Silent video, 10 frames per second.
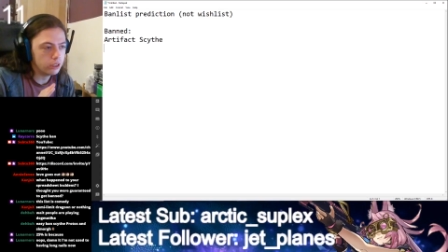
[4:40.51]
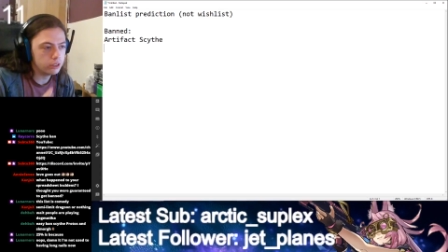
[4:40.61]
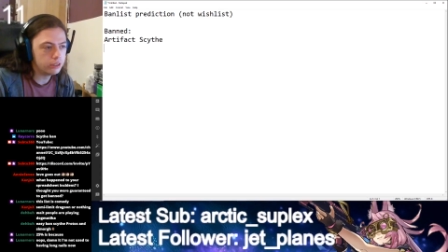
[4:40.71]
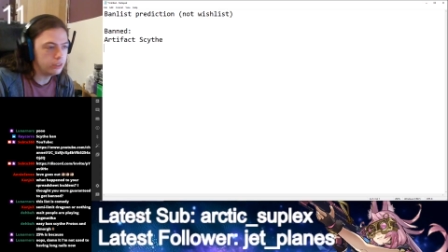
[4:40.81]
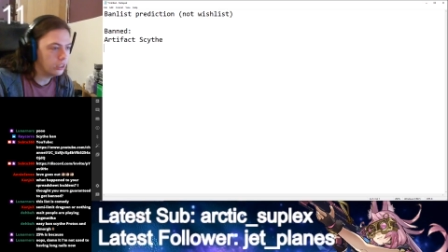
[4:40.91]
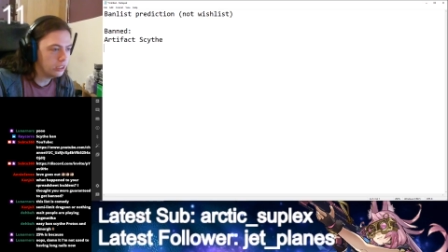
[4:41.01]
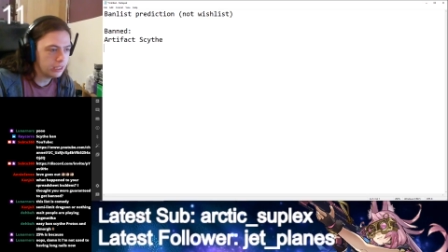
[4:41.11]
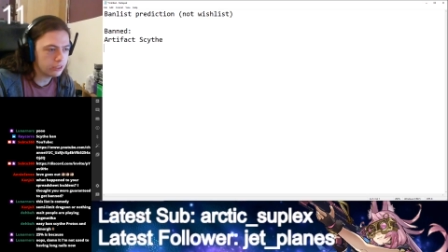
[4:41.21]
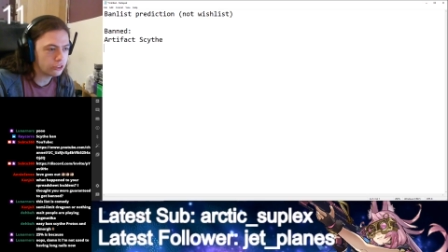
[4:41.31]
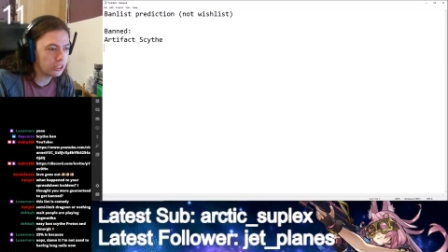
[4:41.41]
None of
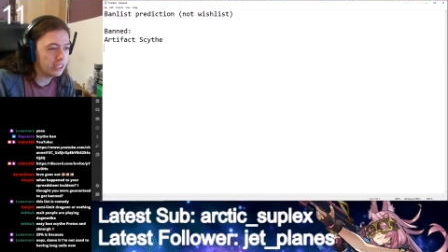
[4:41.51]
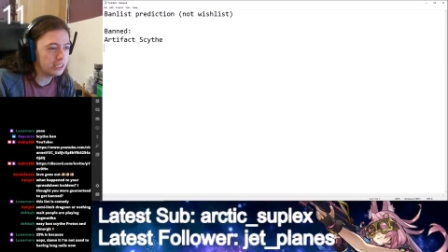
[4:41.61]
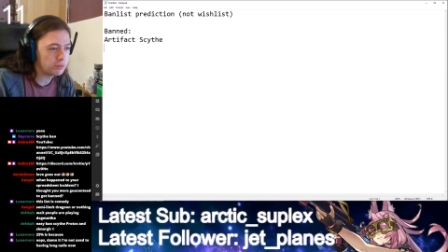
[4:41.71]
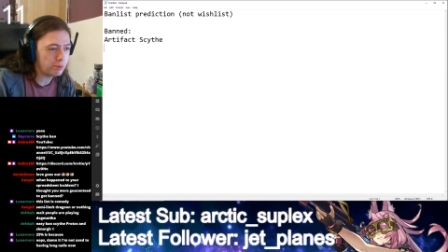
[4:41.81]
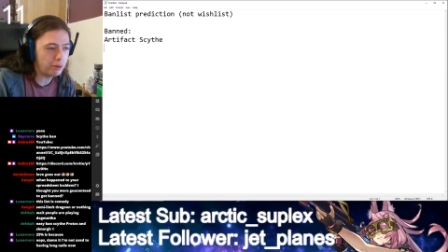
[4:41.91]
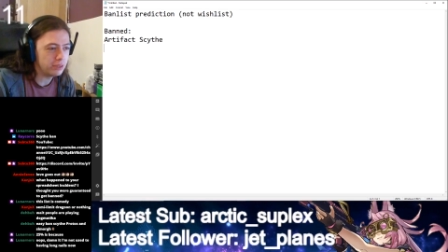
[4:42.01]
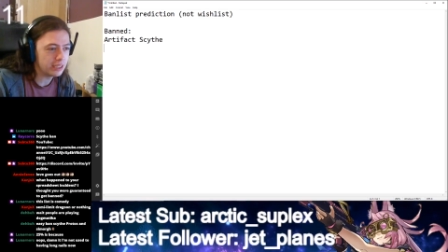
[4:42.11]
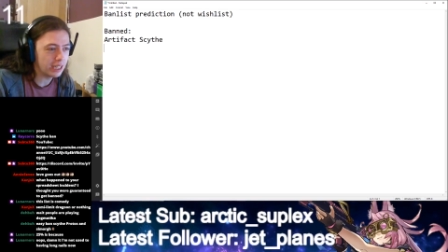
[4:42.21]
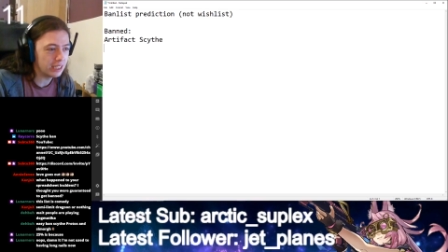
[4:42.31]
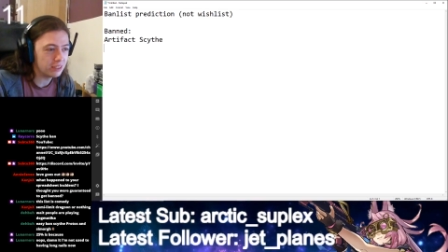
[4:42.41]
that shit is probably
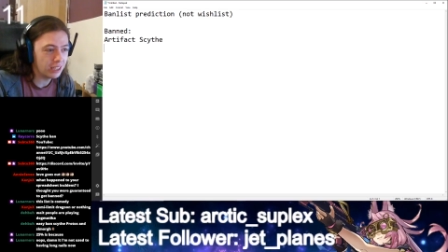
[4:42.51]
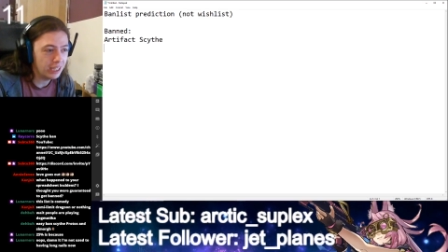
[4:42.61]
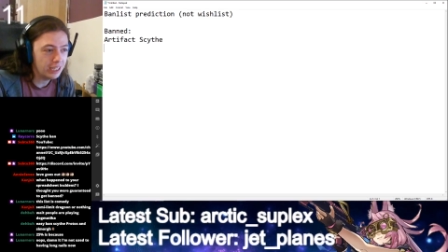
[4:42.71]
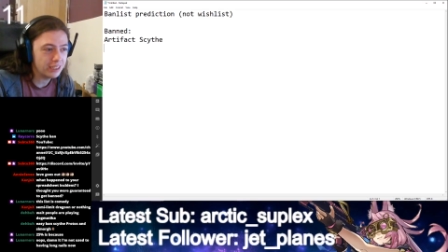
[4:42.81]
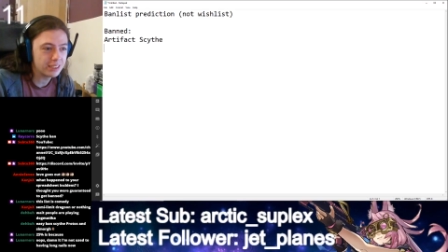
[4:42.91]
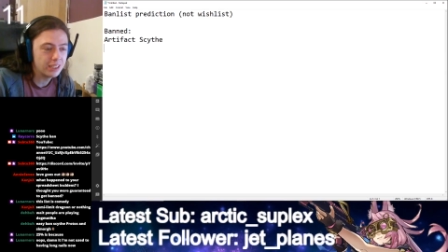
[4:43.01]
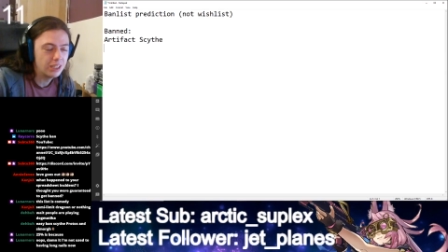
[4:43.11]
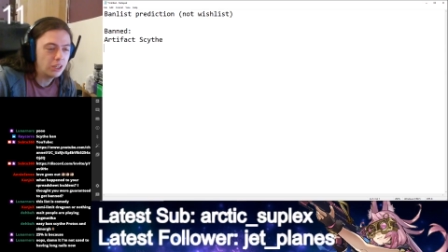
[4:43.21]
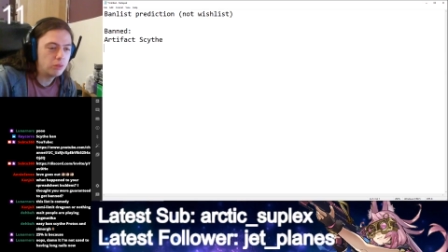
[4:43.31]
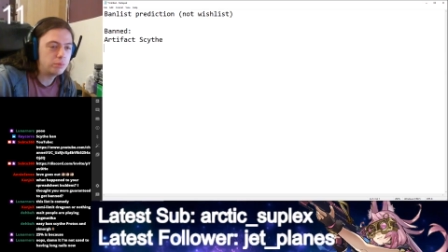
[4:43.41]
getting hit
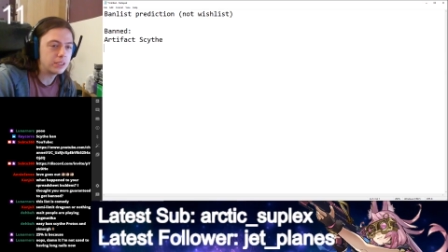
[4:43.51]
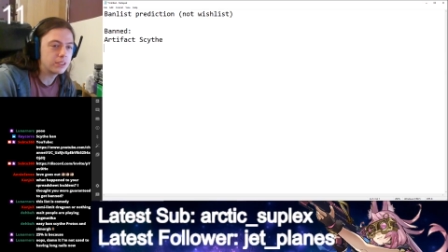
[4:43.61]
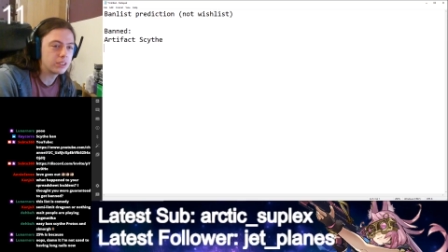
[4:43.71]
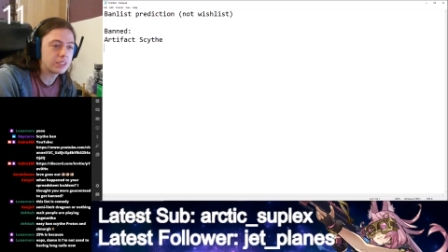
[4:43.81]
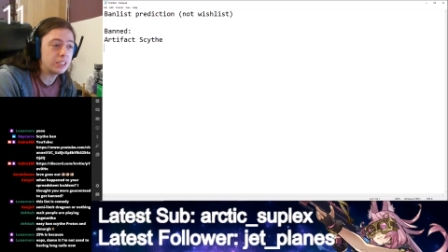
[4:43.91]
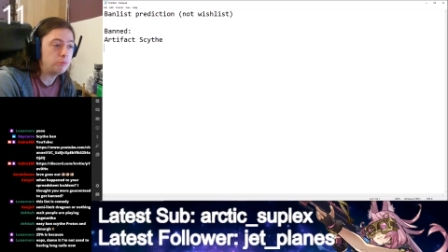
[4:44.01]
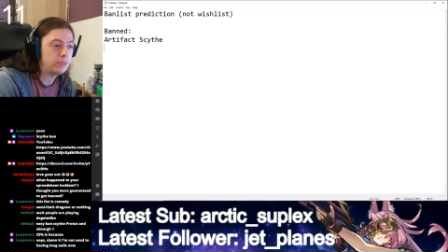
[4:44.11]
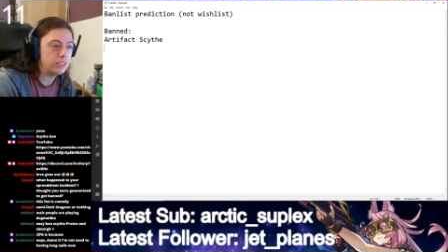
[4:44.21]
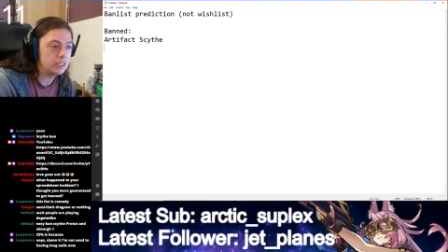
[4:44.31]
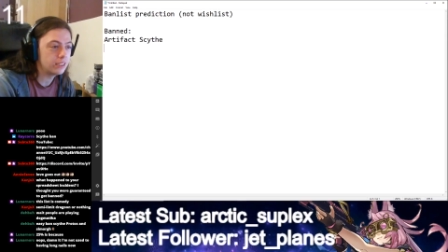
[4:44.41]
because
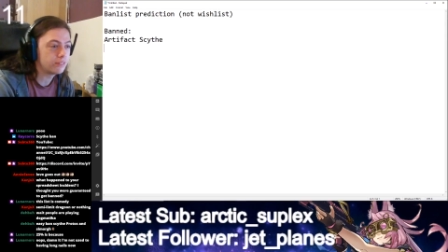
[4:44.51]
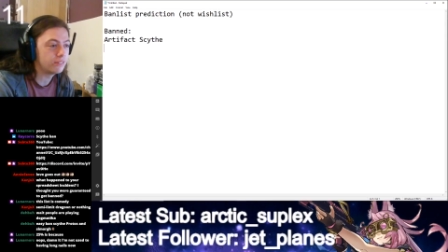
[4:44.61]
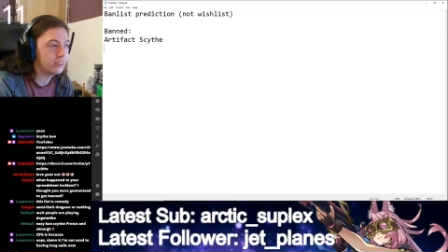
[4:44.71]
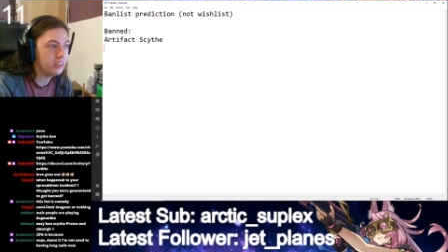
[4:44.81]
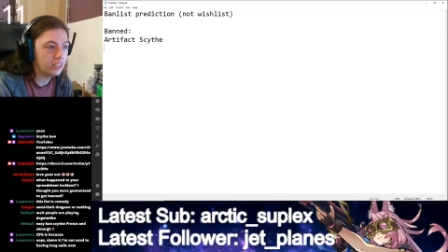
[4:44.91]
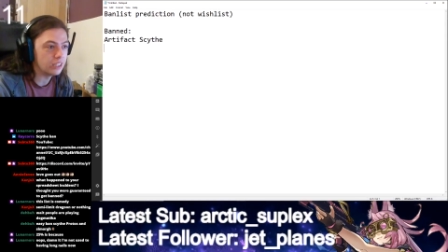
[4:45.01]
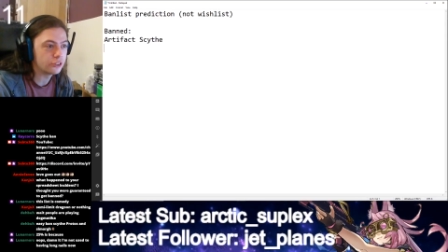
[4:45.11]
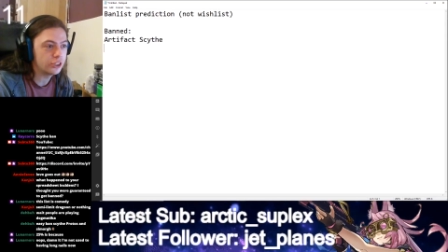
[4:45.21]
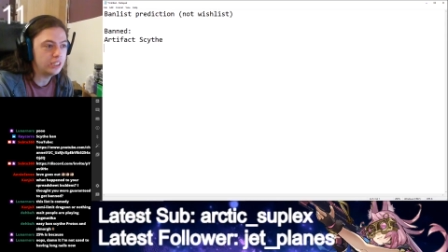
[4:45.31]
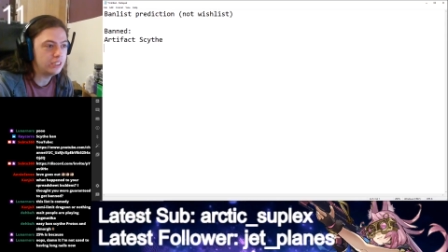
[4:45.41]
DPE is
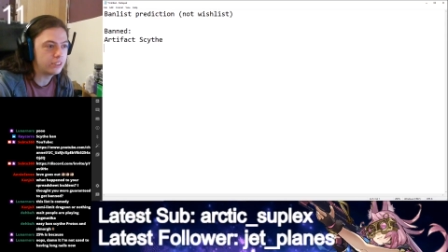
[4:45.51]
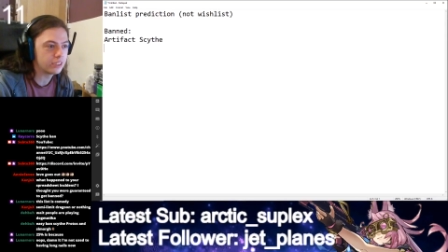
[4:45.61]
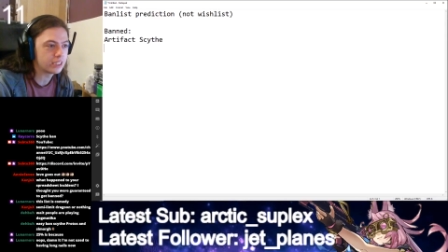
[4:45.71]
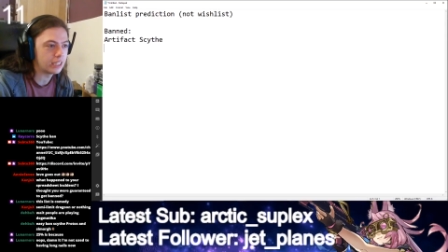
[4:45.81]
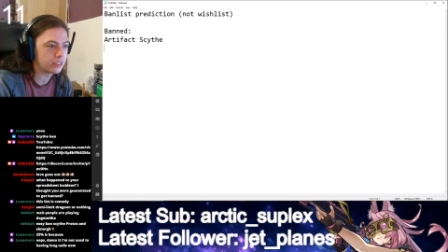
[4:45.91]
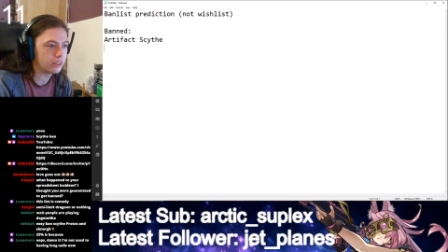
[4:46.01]
literally just like